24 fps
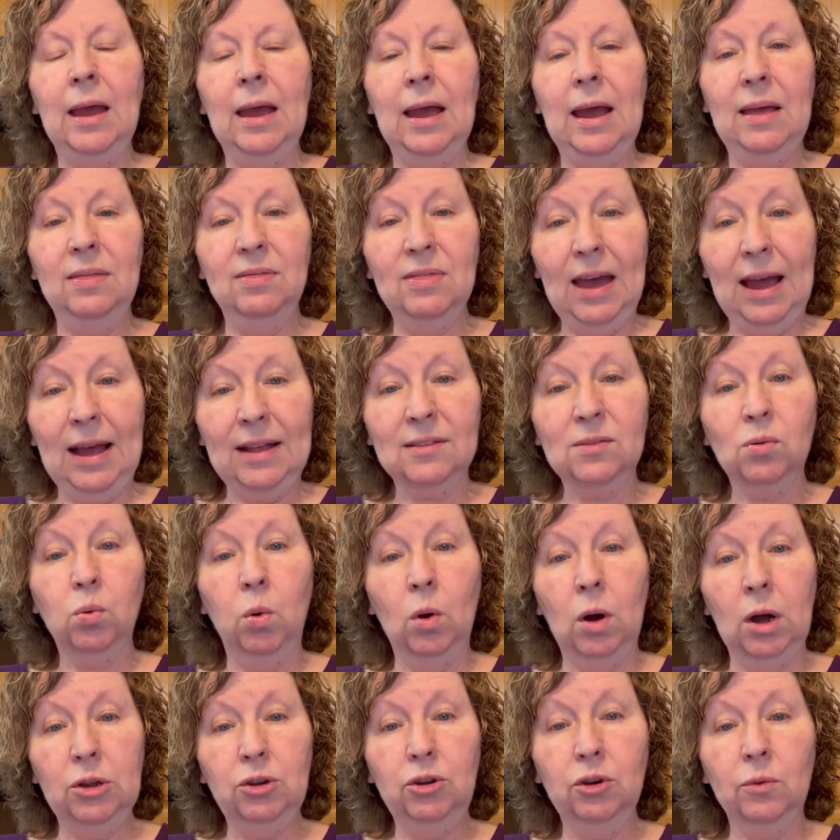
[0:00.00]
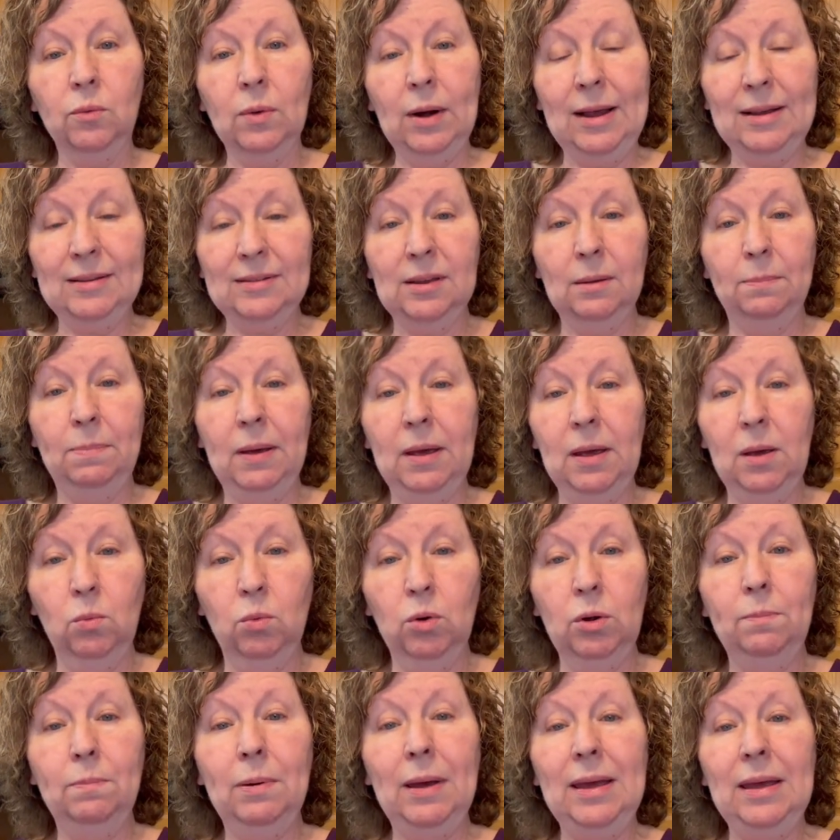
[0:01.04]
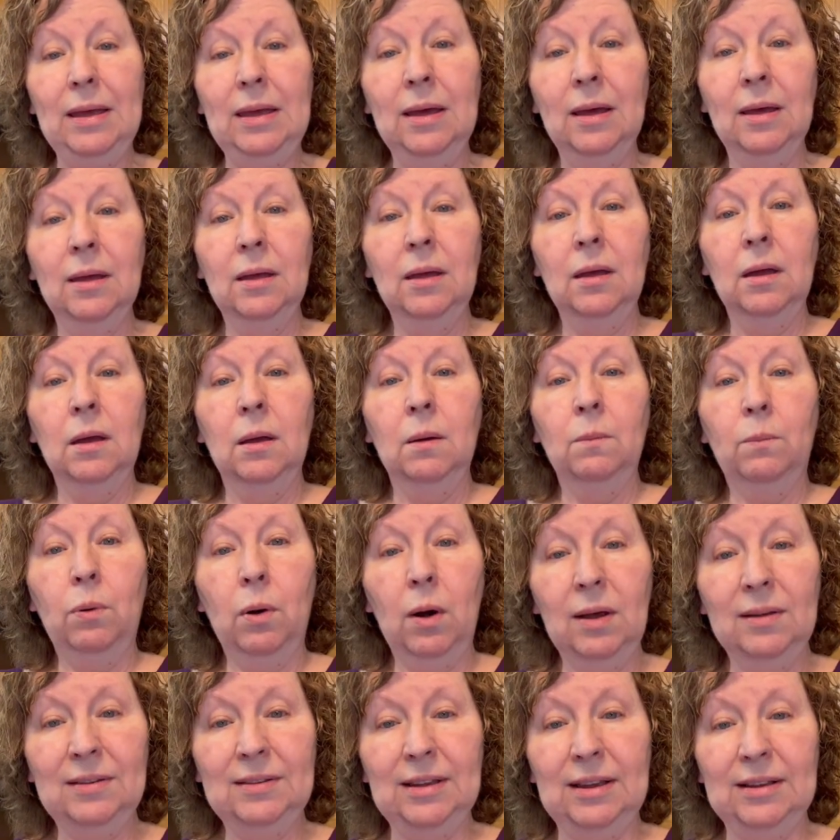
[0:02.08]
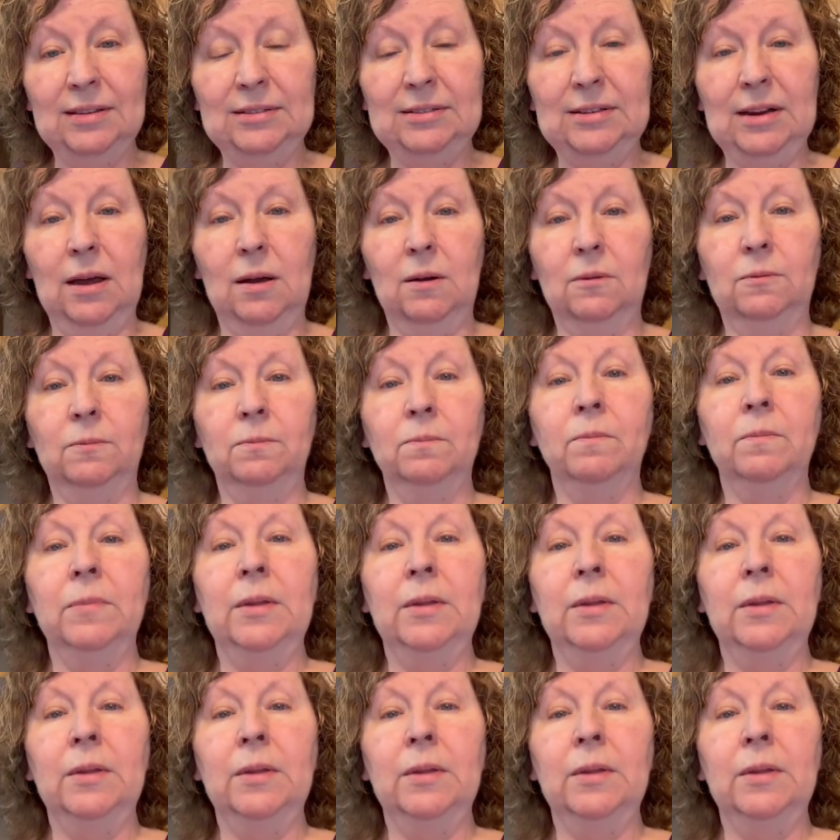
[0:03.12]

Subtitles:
And that's what your recipe would be processed on.